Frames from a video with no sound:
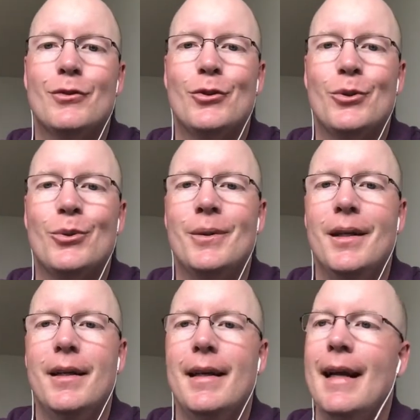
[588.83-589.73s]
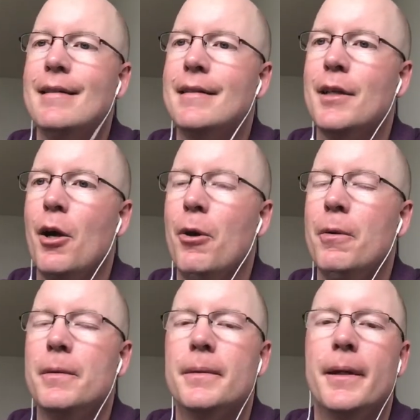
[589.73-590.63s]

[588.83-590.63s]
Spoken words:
to SEO.